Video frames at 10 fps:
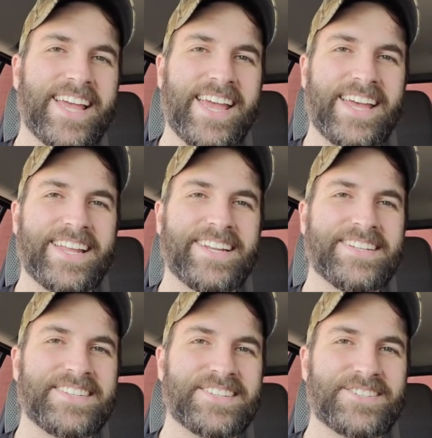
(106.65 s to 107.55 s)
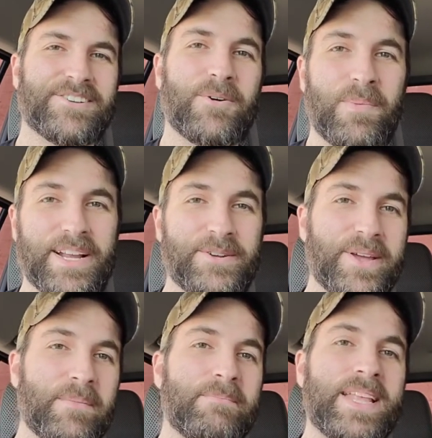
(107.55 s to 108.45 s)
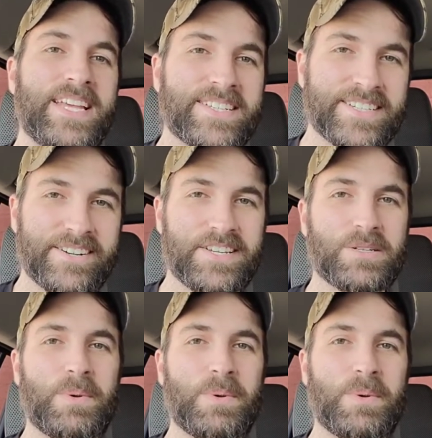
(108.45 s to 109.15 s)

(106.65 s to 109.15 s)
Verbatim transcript: And so by doing a mini series